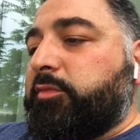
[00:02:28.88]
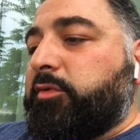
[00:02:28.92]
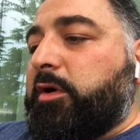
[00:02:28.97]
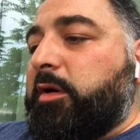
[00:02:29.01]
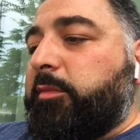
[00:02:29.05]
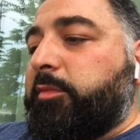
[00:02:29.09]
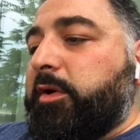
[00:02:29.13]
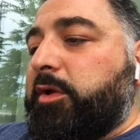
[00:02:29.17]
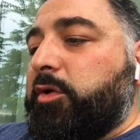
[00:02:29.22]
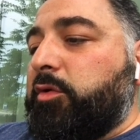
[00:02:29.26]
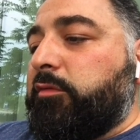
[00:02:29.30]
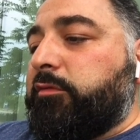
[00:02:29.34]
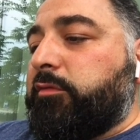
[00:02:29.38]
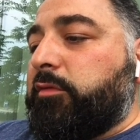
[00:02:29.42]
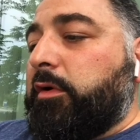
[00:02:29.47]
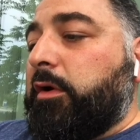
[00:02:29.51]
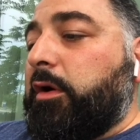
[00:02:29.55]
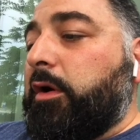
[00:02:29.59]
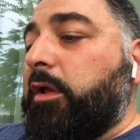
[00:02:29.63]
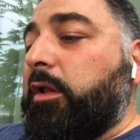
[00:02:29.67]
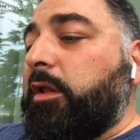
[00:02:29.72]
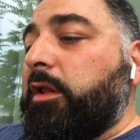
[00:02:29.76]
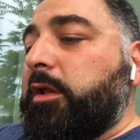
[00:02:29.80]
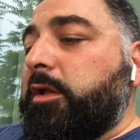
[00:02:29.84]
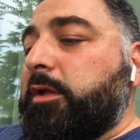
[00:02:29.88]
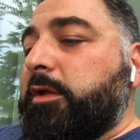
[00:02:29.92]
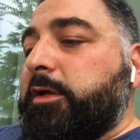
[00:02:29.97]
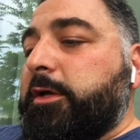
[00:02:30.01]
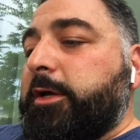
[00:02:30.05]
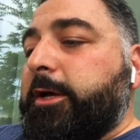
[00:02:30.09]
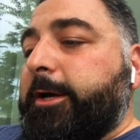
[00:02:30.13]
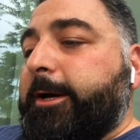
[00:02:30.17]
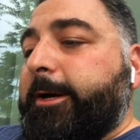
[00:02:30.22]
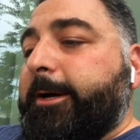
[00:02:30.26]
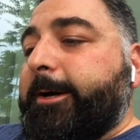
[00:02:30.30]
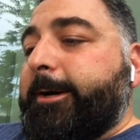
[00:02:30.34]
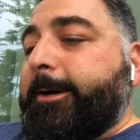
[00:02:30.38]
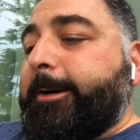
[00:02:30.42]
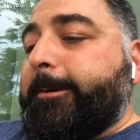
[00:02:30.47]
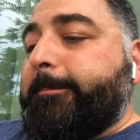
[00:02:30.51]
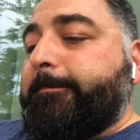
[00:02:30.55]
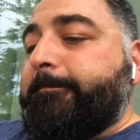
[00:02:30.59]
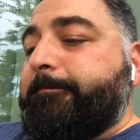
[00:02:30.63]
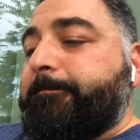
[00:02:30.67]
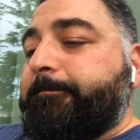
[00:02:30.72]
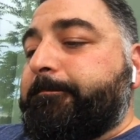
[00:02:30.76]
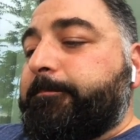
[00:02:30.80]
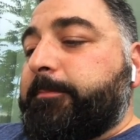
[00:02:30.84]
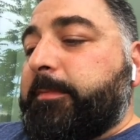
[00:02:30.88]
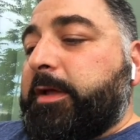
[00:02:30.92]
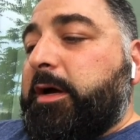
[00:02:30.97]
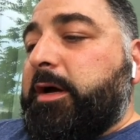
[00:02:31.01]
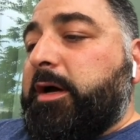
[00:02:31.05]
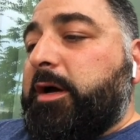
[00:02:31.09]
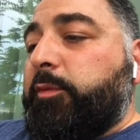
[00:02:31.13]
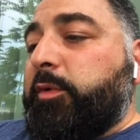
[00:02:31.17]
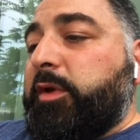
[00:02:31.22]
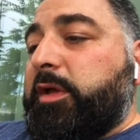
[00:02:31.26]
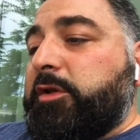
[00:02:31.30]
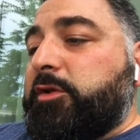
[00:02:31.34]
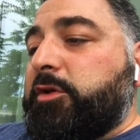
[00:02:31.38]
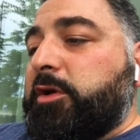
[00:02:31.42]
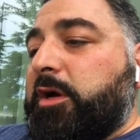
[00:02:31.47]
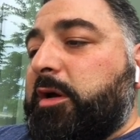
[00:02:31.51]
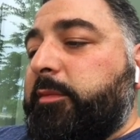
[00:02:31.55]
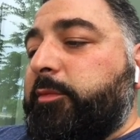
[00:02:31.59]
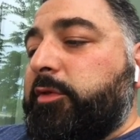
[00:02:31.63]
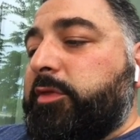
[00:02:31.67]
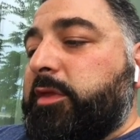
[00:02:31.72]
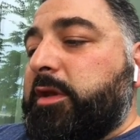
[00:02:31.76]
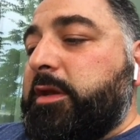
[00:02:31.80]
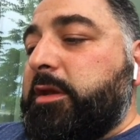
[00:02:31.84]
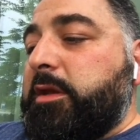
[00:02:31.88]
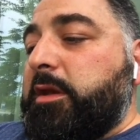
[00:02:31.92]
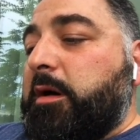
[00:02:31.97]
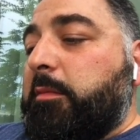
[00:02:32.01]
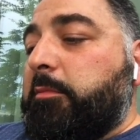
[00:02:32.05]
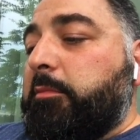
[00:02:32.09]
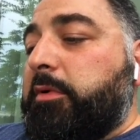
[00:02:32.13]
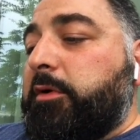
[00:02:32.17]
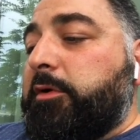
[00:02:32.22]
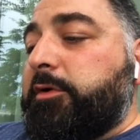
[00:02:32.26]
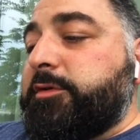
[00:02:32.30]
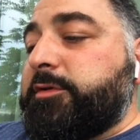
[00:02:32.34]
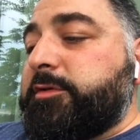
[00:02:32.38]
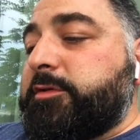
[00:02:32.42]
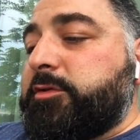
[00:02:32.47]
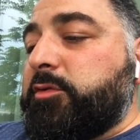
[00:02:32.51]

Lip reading: property overall. We can talk about the numbers.